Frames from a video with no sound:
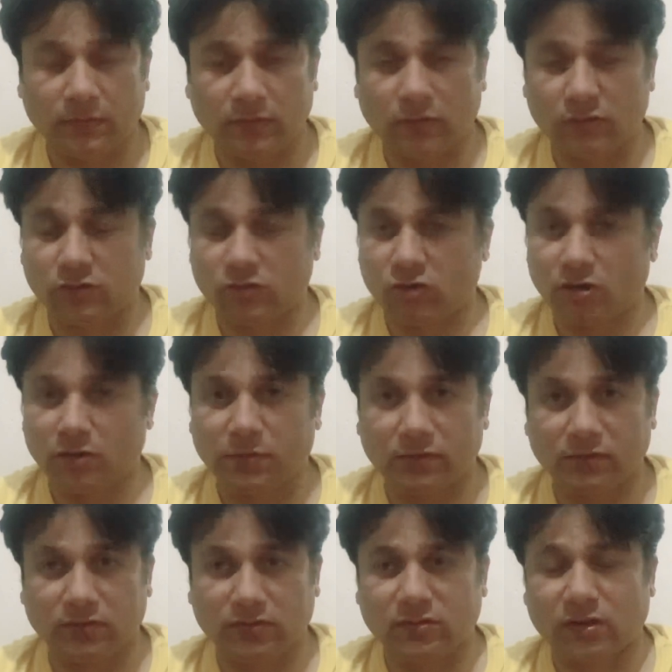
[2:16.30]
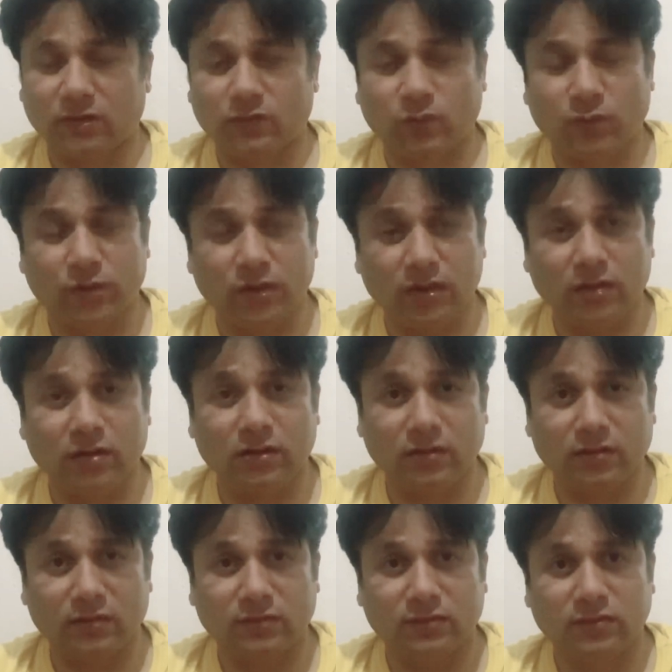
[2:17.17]
the troubles that we
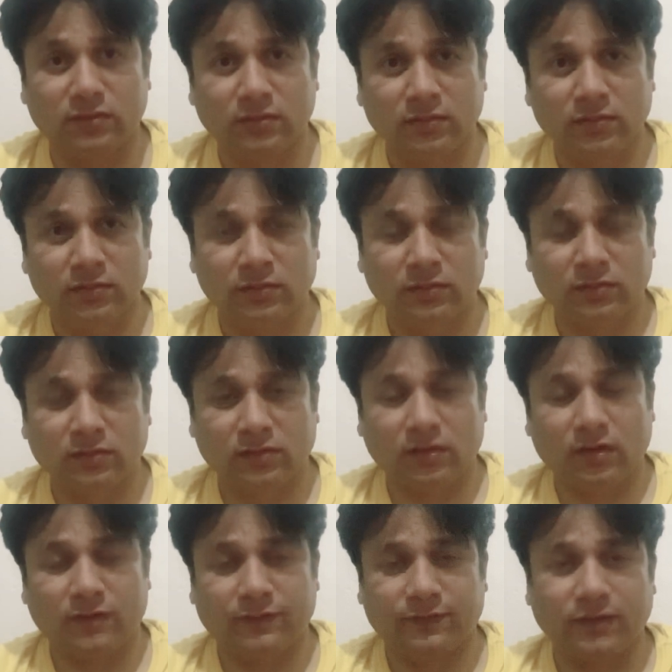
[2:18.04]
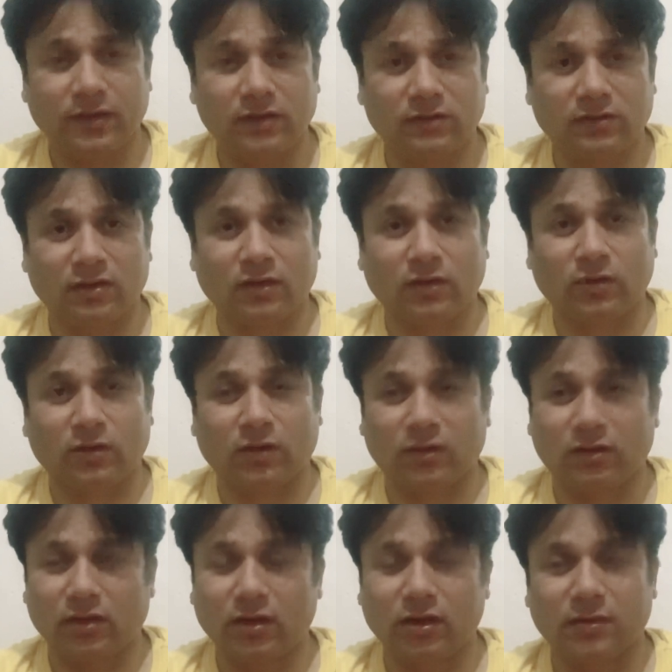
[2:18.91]
Indians are facing on
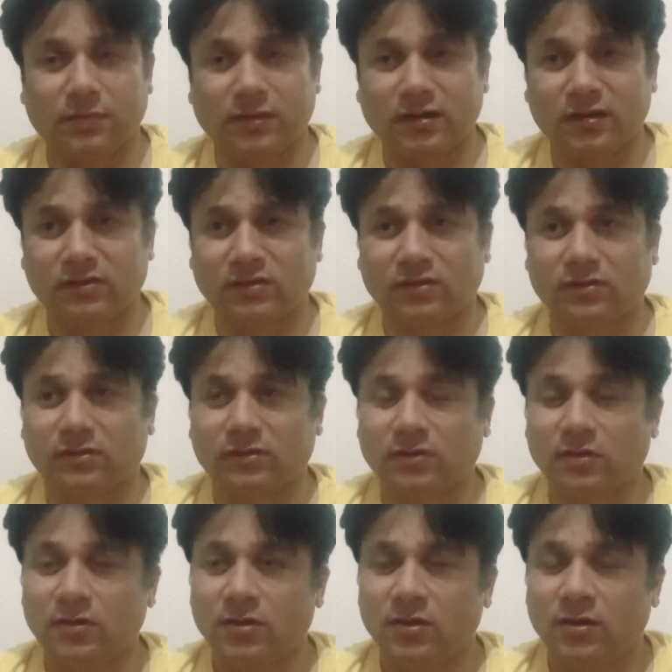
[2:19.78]
a daily basis.